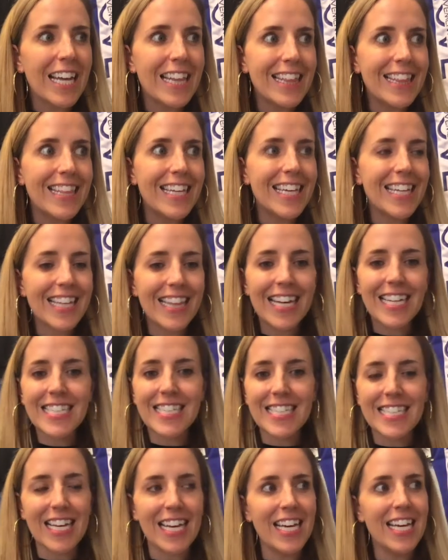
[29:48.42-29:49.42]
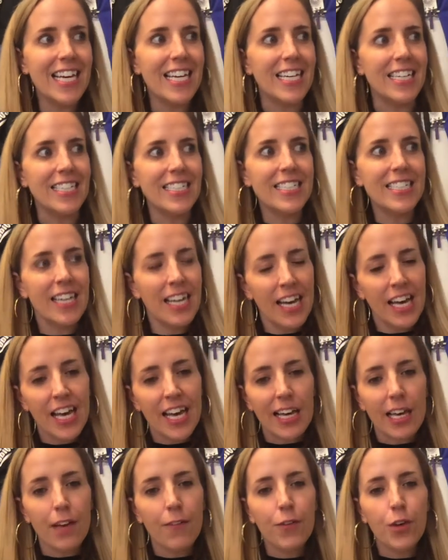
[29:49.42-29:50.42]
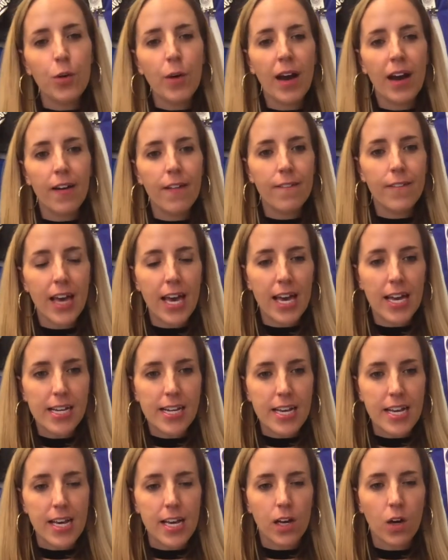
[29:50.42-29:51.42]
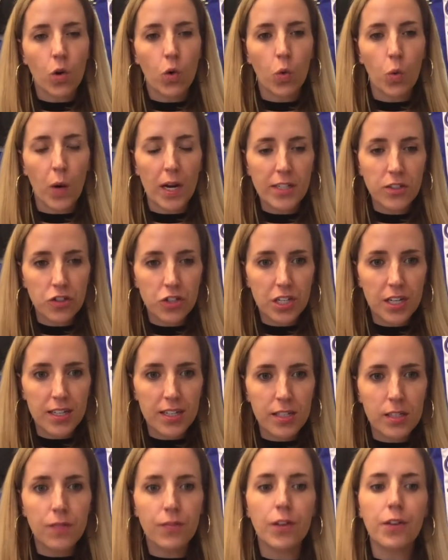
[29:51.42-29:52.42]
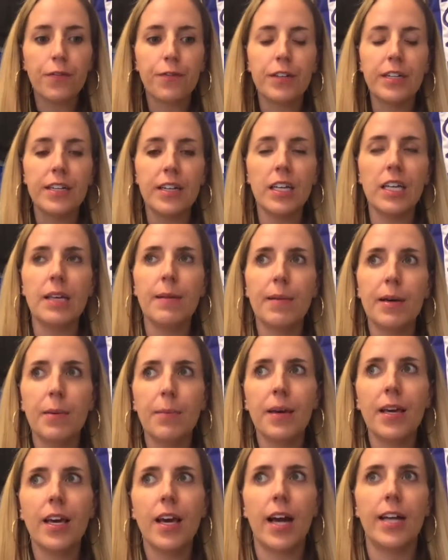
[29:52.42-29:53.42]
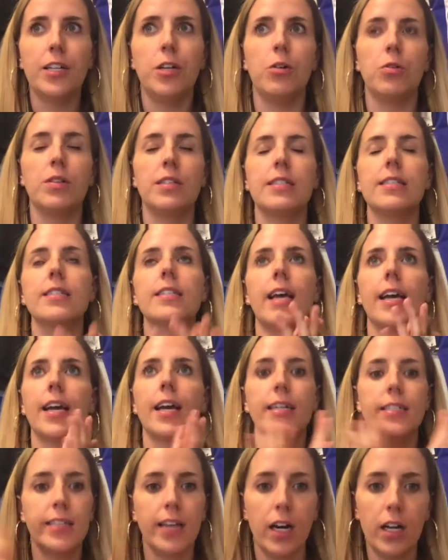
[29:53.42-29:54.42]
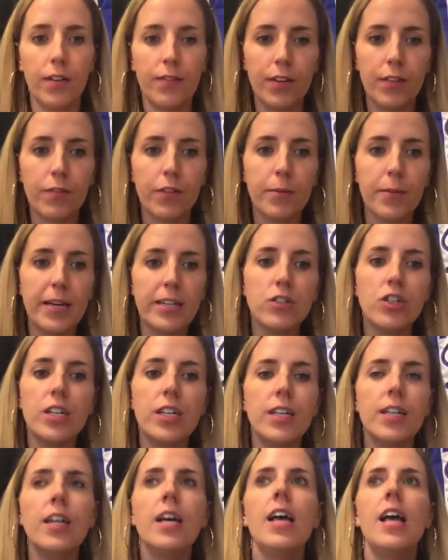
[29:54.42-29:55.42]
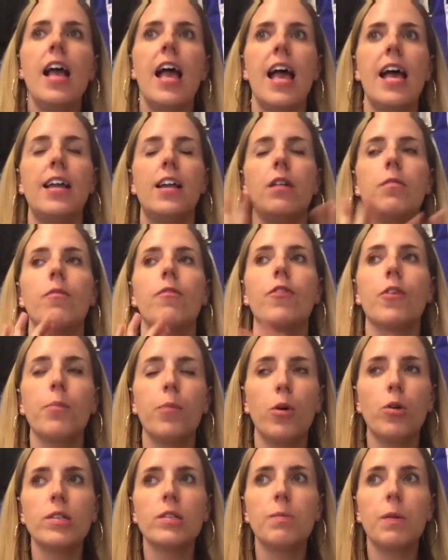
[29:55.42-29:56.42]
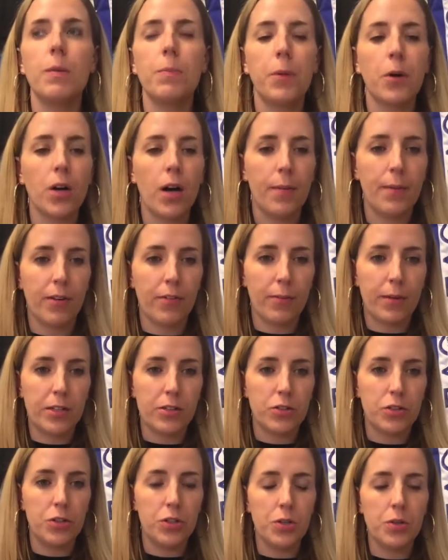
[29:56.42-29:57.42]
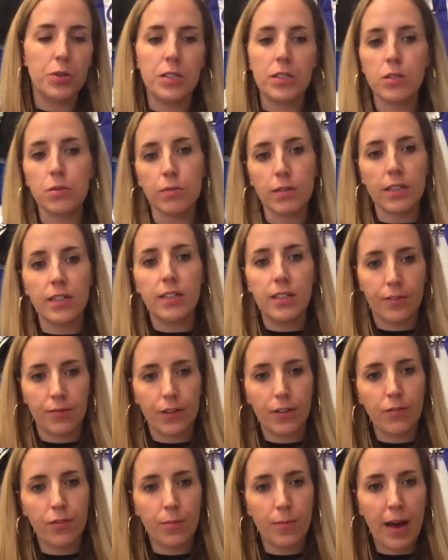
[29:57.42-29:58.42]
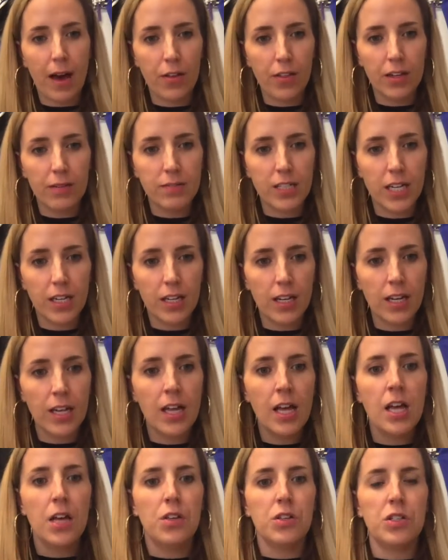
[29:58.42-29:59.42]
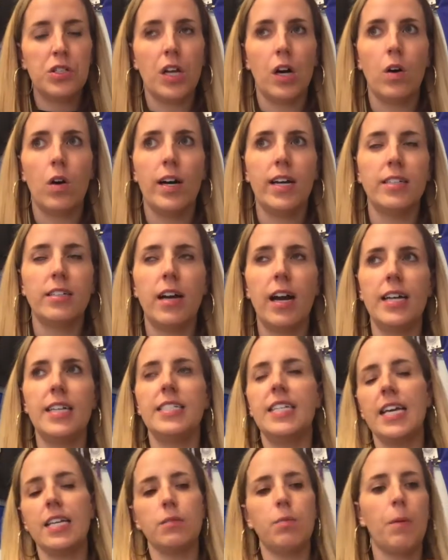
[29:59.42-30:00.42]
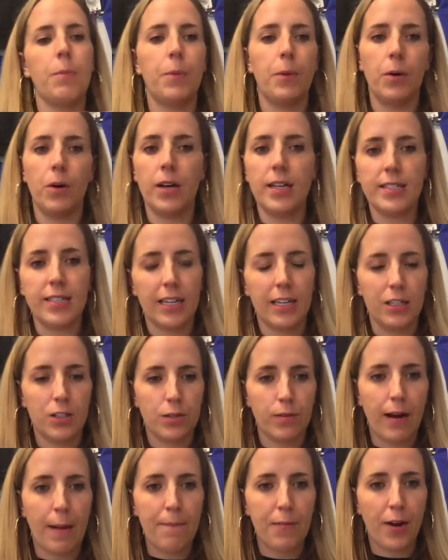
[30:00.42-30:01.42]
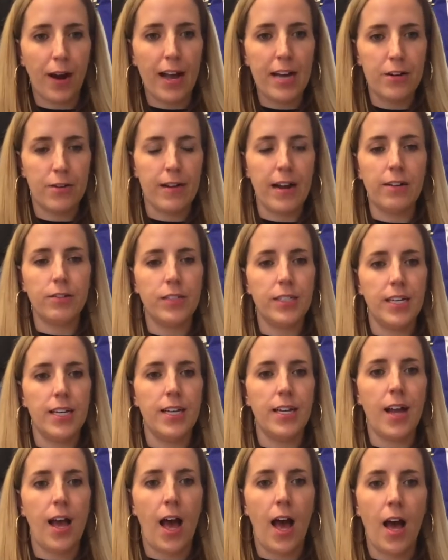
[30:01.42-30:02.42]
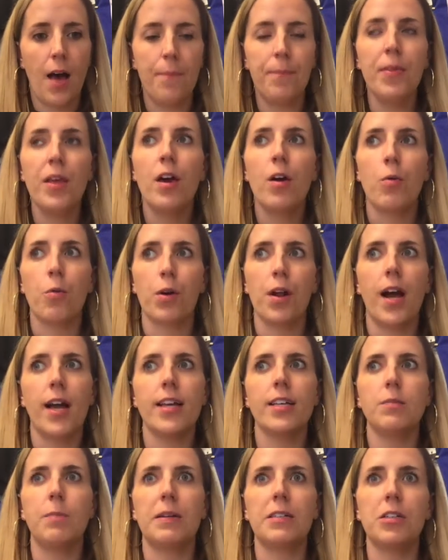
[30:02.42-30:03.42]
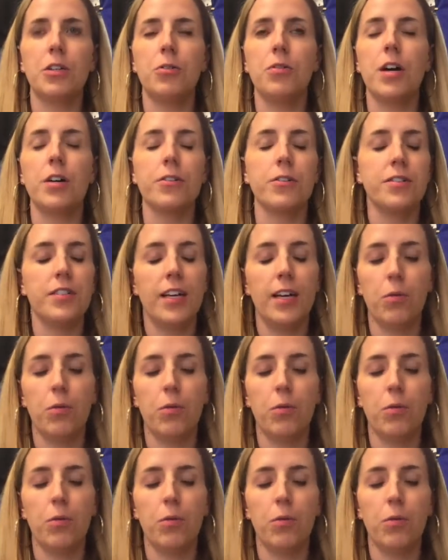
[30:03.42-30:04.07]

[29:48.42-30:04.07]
think that's it. If you have any questions, feel free to email me. I know this is like a ton of information, and for most people coming from other studios, it's really different from how they've done it. So it takes people a second to wrap their head around it. We're not expecting you to understand